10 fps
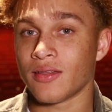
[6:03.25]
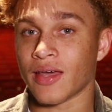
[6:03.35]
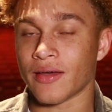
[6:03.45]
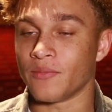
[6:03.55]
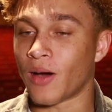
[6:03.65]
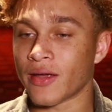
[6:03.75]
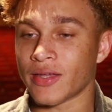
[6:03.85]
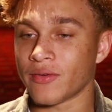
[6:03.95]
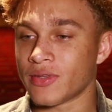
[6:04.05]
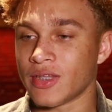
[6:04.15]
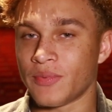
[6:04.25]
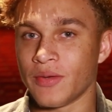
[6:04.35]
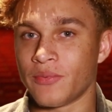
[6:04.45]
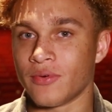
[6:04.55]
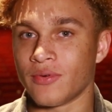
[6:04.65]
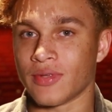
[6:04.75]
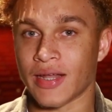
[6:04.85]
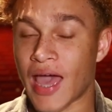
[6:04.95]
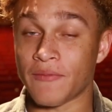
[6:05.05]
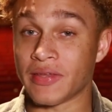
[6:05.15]
not bonding with these people,
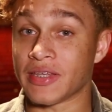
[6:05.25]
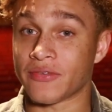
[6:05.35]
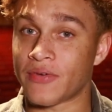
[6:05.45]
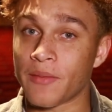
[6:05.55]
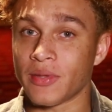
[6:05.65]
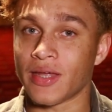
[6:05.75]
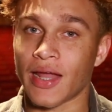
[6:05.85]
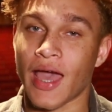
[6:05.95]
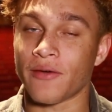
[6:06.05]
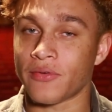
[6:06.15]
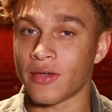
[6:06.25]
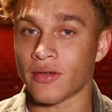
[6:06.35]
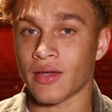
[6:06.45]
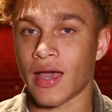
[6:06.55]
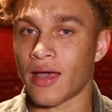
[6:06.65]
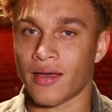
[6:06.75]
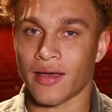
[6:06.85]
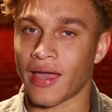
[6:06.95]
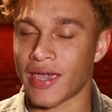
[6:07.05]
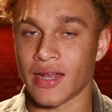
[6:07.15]
not having this family that I have here.
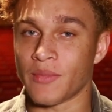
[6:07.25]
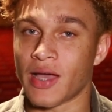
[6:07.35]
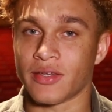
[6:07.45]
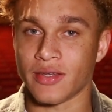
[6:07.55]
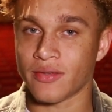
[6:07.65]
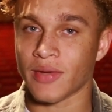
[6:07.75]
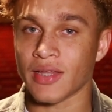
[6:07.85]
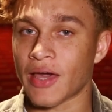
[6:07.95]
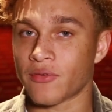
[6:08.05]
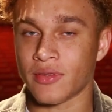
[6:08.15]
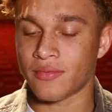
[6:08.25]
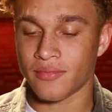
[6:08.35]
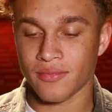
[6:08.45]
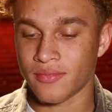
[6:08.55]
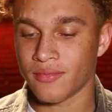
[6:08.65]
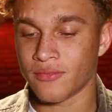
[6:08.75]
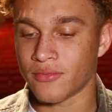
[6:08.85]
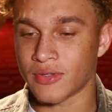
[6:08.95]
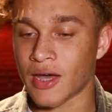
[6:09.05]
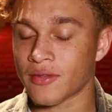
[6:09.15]
I, I can't imagine it. My life with,
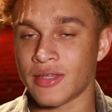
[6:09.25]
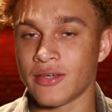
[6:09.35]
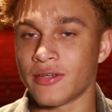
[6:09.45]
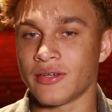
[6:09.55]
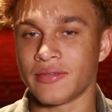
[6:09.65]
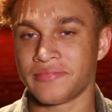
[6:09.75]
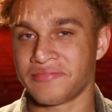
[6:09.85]
without theater.